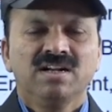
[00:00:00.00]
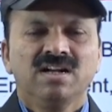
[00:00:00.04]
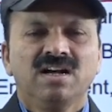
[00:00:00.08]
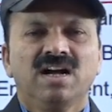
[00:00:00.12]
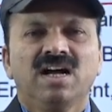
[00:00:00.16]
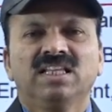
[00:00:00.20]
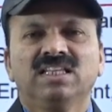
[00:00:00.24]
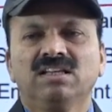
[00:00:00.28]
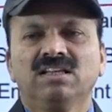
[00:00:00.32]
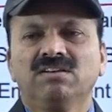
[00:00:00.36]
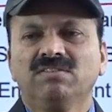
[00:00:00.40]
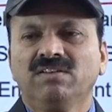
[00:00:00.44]

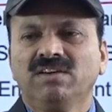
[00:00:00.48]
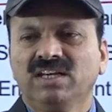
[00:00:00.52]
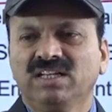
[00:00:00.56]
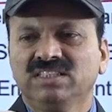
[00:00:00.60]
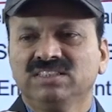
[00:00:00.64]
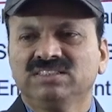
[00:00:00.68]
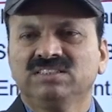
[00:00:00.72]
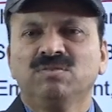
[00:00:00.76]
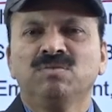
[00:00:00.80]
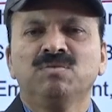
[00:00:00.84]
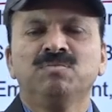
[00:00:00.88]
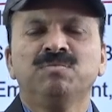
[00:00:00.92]

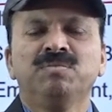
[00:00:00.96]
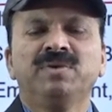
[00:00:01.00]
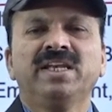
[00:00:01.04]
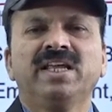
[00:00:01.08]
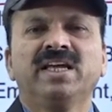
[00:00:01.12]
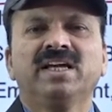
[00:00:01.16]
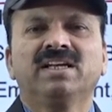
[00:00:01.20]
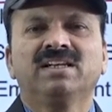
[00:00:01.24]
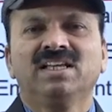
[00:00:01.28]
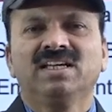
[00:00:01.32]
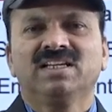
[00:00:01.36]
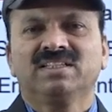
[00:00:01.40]
Otherwise, they will be
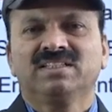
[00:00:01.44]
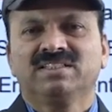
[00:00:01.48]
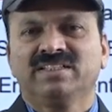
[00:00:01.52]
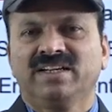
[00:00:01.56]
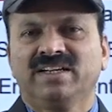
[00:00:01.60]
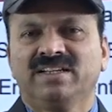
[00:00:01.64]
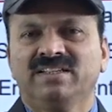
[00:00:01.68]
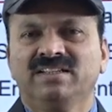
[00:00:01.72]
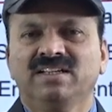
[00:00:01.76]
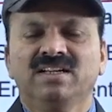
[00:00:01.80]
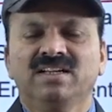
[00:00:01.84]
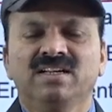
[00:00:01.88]

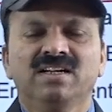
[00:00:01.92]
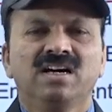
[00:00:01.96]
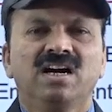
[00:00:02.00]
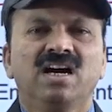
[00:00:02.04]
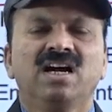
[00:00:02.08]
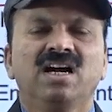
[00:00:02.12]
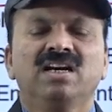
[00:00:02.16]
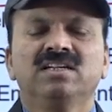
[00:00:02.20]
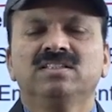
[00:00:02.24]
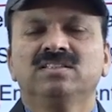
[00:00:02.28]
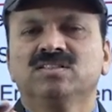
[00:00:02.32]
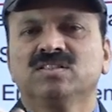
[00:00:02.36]
neglected
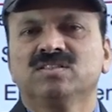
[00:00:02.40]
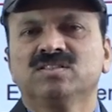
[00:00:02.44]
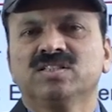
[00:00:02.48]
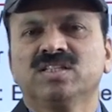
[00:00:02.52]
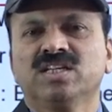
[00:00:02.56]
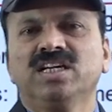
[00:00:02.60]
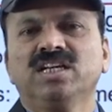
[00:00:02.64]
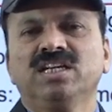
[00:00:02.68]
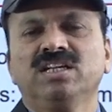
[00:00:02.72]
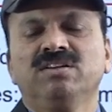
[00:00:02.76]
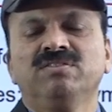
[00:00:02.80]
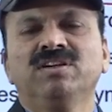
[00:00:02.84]
and
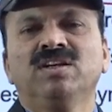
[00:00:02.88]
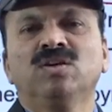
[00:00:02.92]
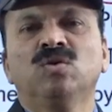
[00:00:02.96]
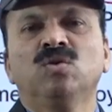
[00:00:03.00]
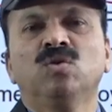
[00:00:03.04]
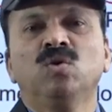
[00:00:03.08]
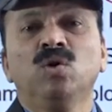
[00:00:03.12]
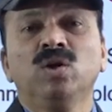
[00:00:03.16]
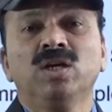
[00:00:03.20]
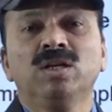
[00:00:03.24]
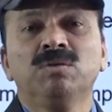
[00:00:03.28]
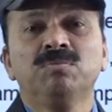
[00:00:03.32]
society will
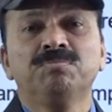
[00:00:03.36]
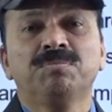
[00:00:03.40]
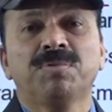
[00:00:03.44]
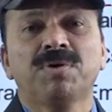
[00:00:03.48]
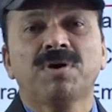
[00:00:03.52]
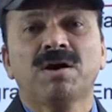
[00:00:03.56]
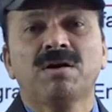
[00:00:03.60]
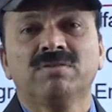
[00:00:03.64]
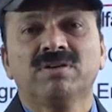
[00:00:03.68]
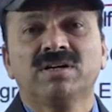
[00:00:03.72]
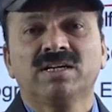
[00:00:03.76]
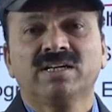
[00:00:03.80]
go in
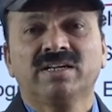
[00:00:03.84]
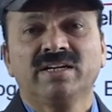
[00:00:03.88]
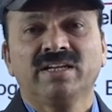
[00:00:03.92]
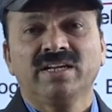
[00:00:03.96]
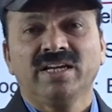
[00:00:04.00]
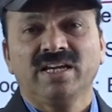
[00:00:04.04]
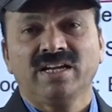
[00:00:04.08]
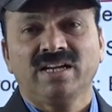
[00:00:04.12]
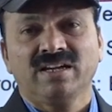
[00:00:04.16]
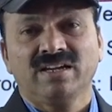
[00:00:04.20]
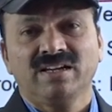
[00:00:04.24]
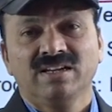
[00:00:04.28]

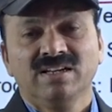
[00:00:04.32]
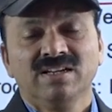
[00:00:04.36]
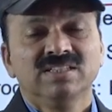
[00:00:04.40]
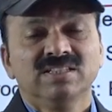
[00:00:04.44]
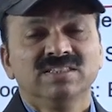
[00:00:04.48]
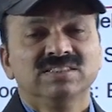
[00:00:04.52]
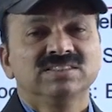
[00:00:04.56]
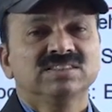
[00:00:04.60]
poverty.